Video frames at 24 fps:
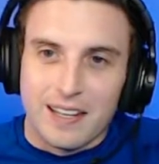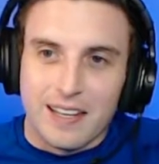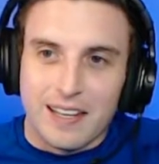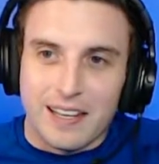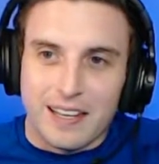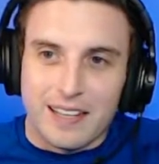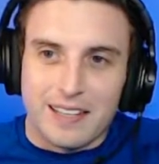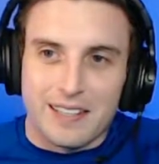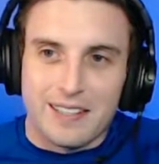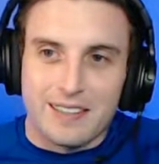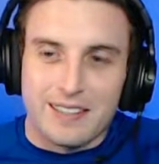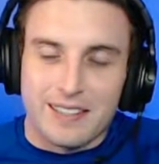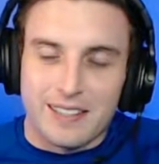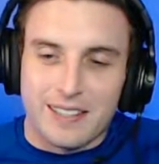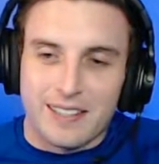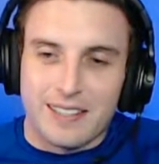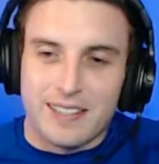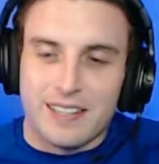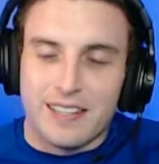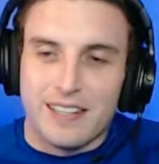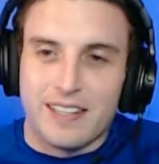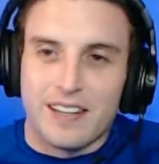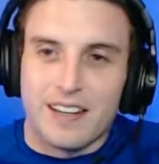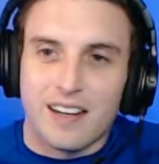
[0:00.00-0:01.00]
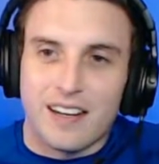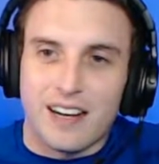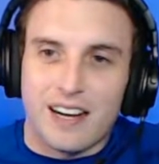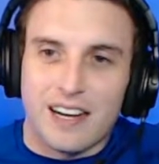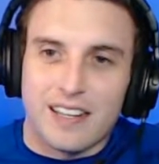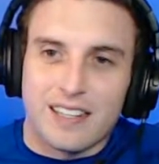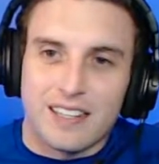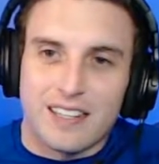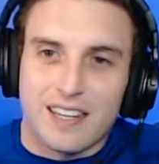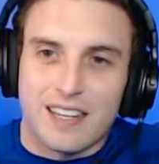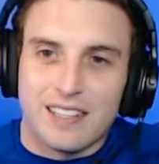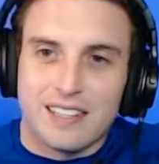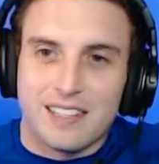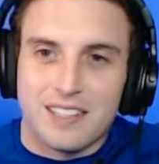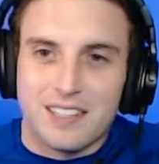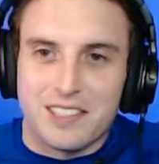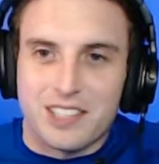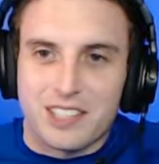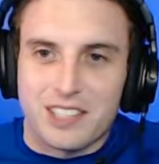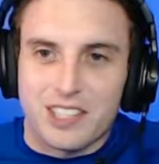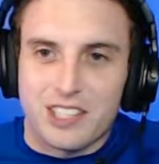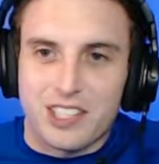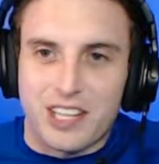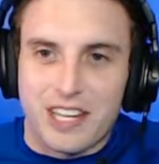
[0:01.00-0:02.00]
And uh, I, I need to
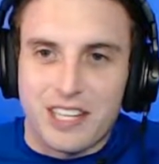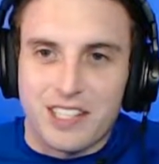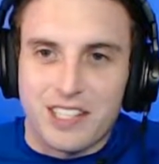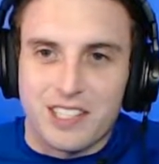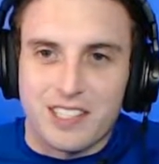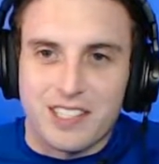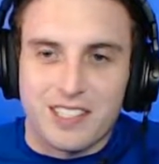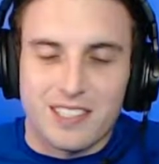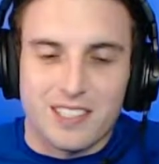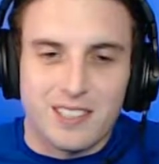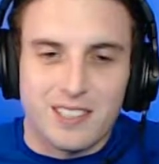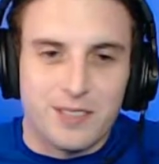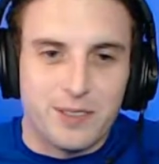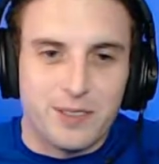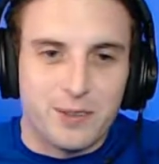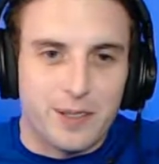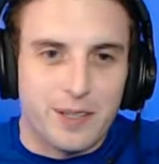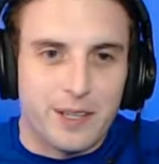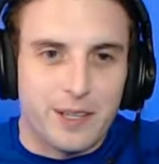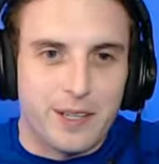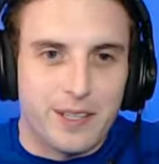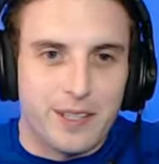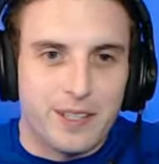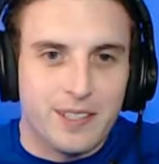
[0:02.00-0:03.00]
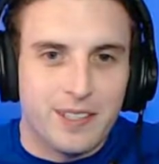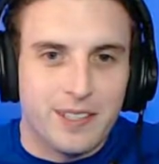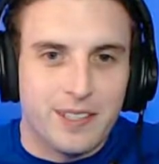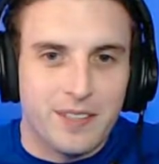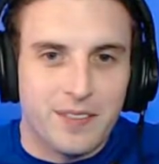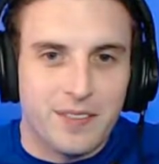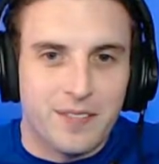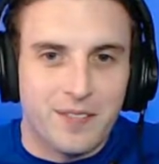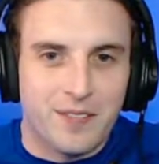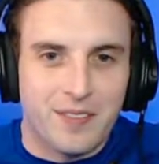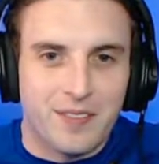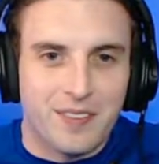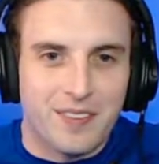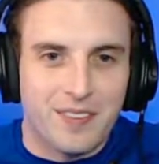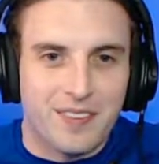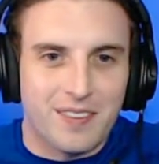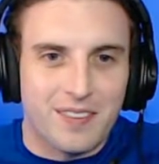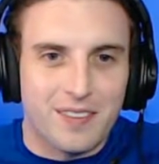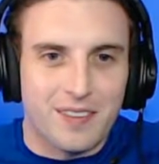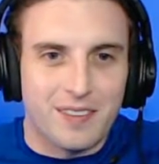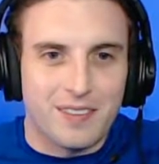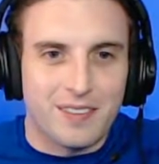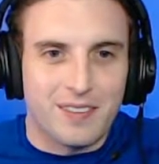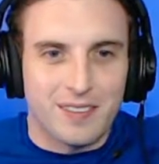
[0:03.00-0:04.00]
just change it to uh,
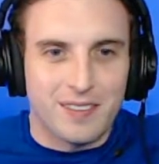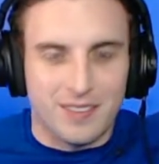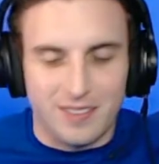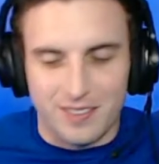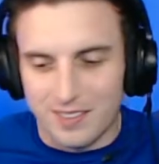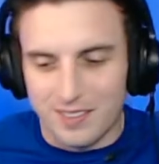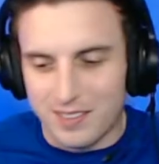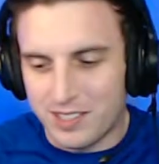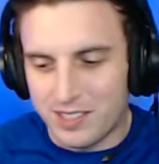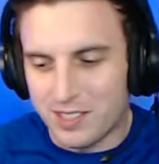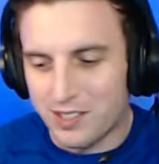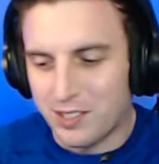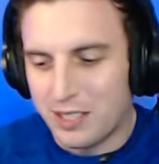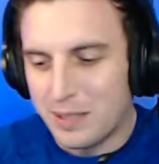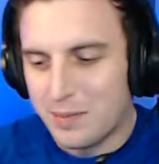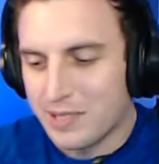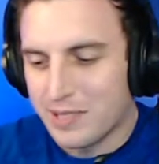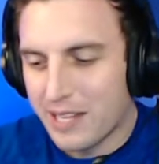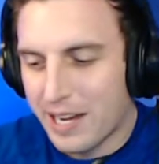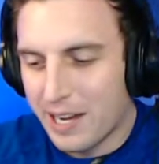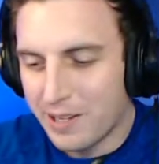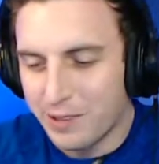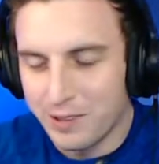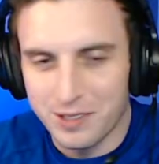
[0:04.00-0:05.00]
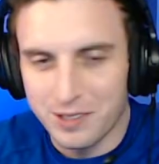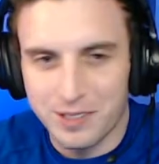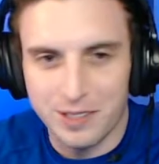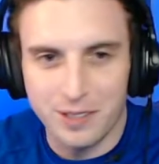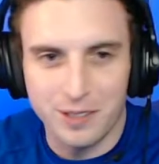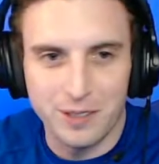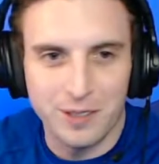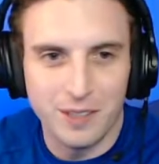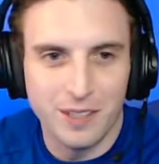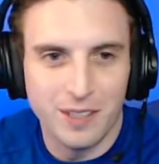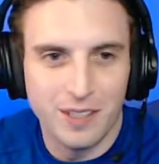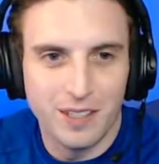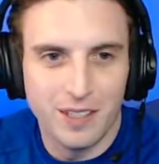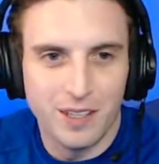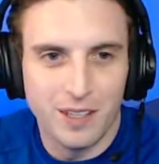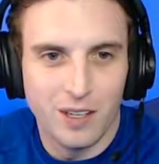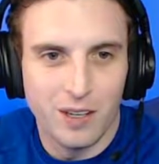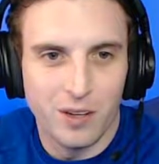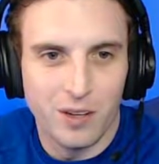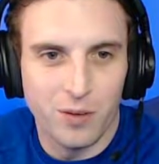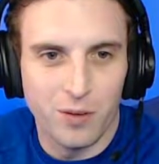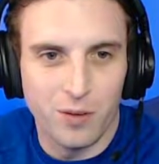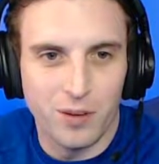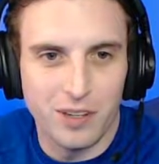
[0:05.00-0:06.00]
the, the, the stream title to
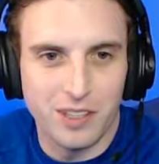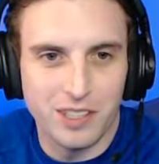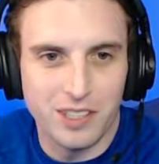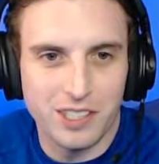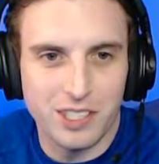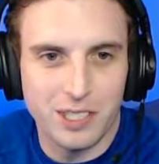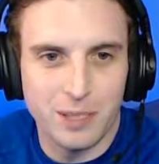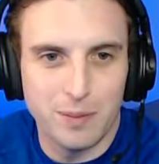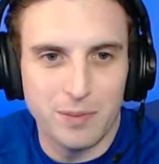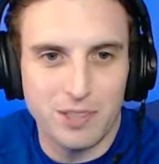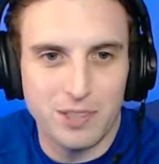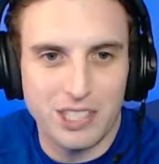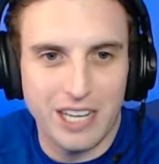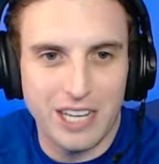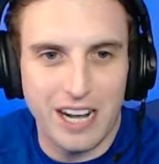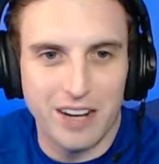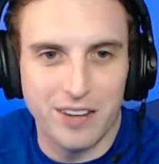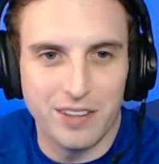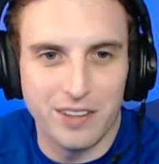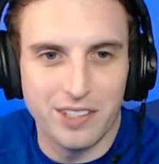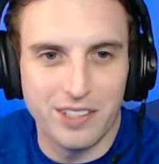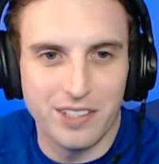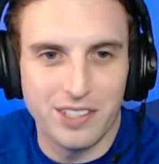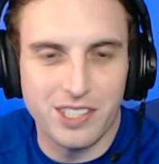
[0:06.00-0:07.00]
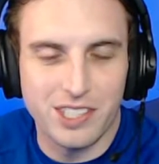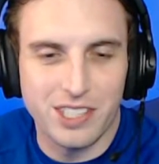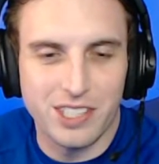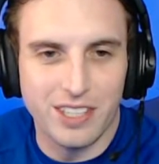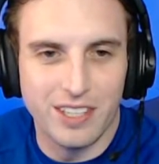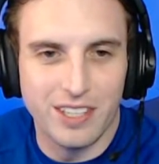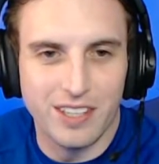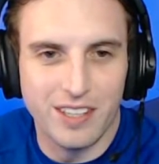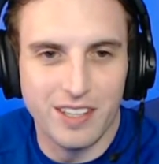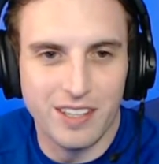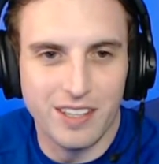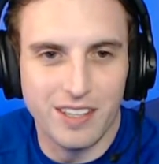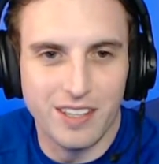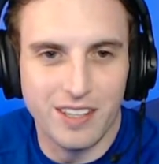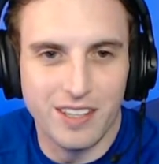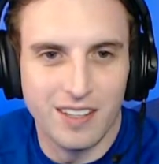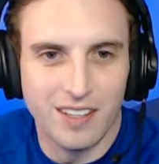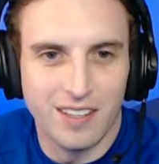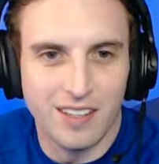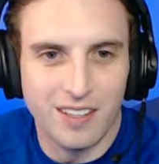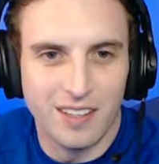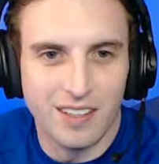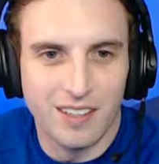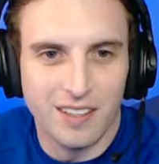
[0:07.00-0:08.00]
One Chip Challenge.
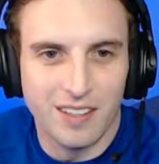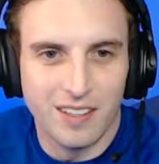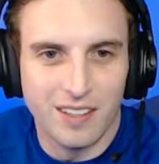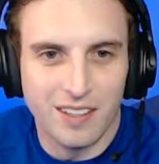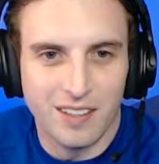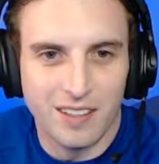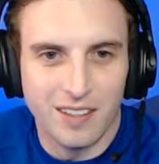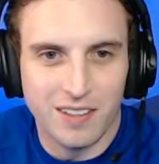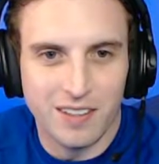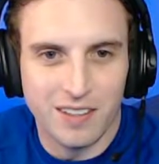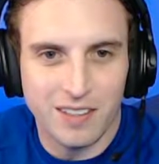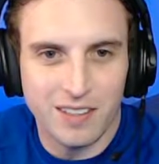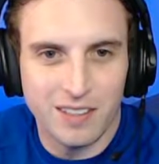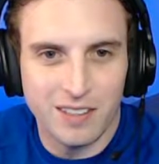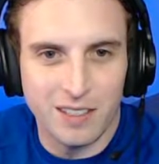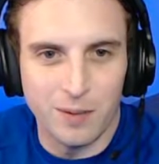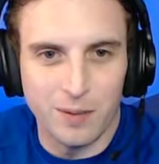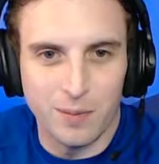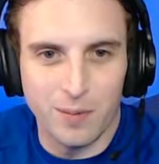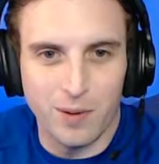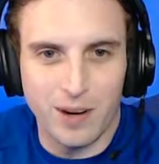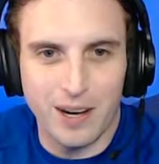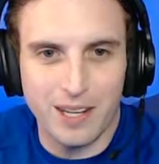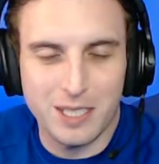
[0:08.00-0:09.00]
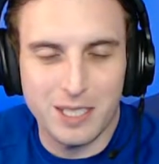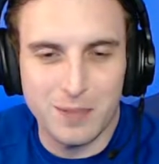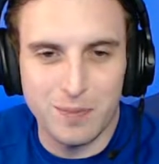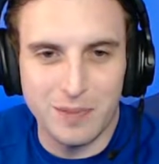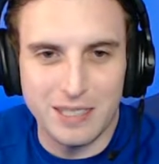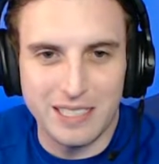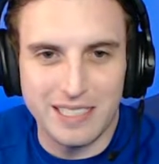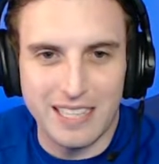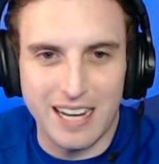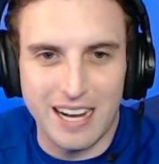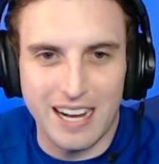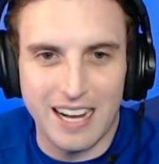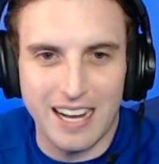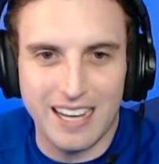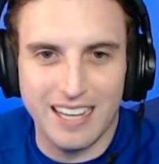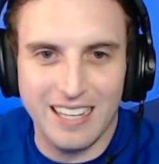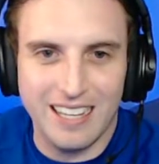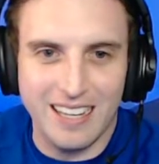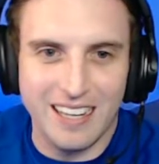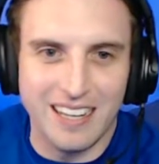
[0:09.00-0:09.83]
Come watch me die.